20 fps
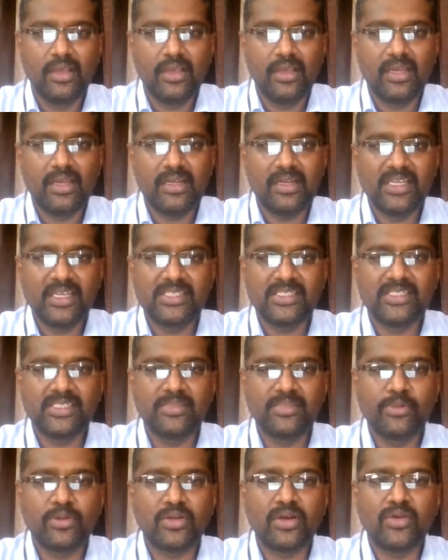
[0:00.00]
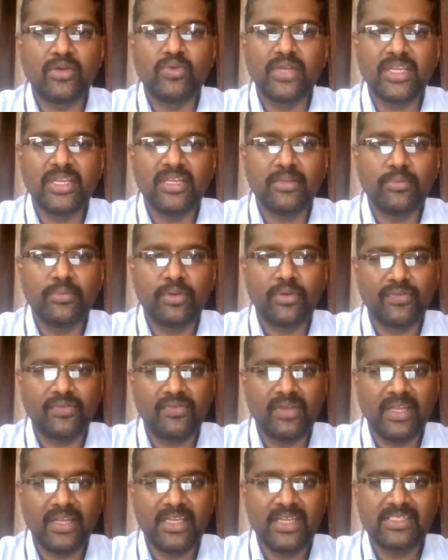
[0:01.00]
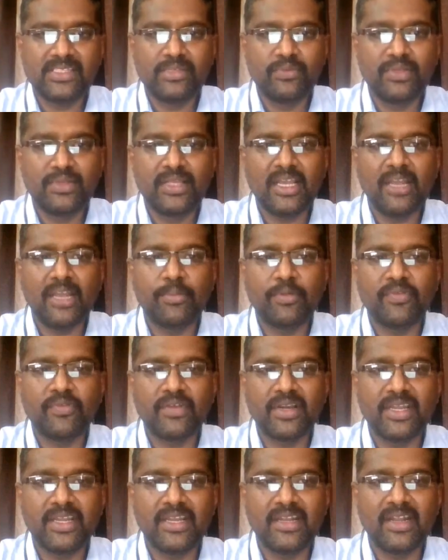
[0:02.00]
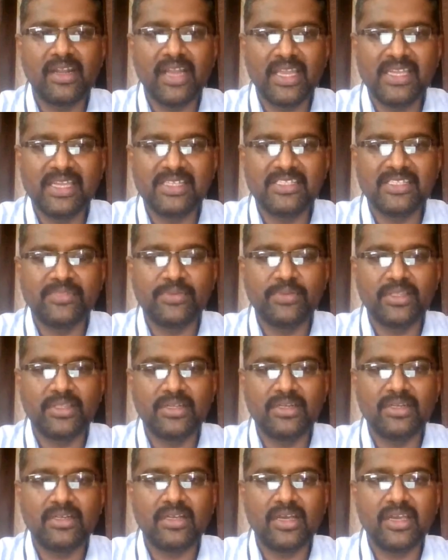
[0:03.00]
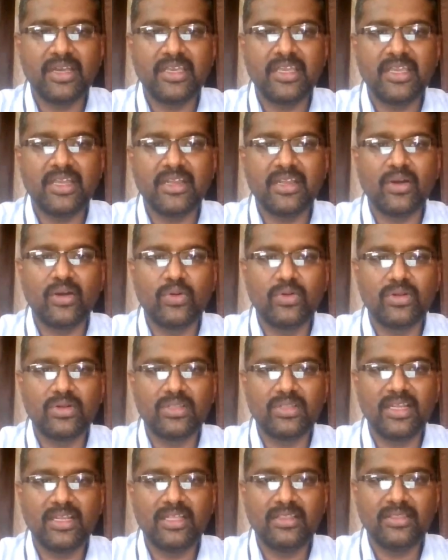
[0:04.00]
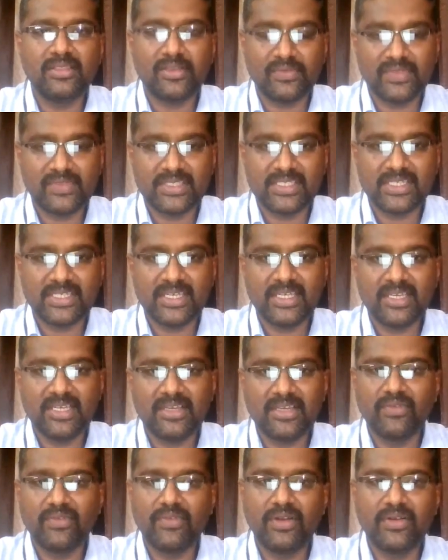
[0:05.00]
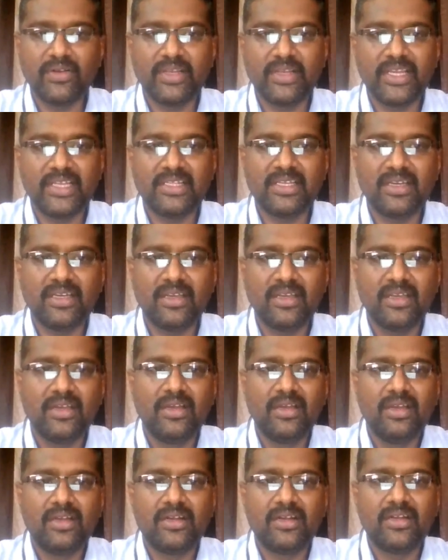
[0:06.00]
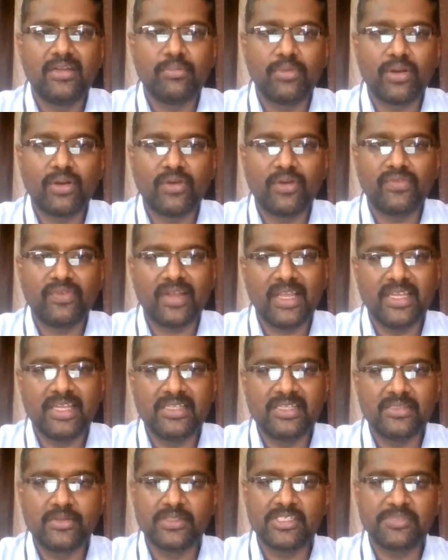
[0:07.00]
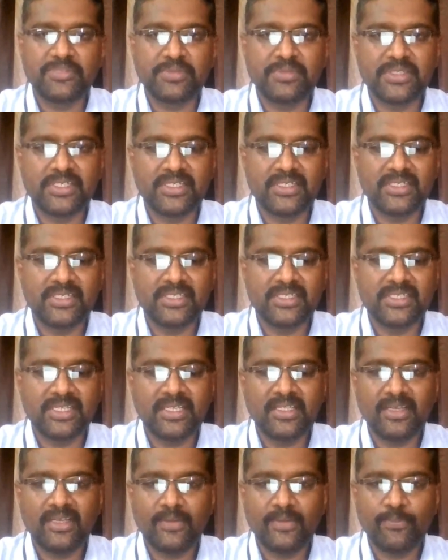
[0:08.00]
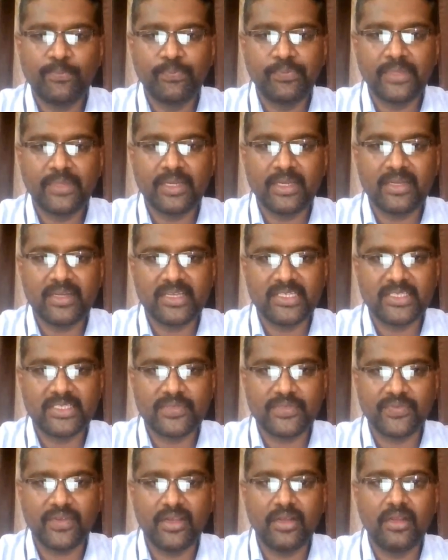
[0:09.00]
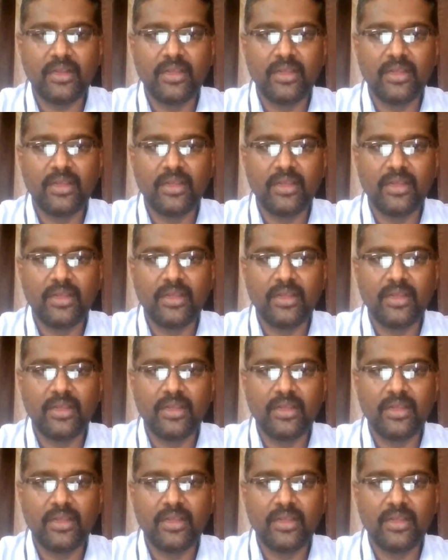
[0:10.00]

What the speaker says: And next is about counting number of lines. With the help of a read lines method, I can count the length of the string will get the number of lines which is present inside the text file.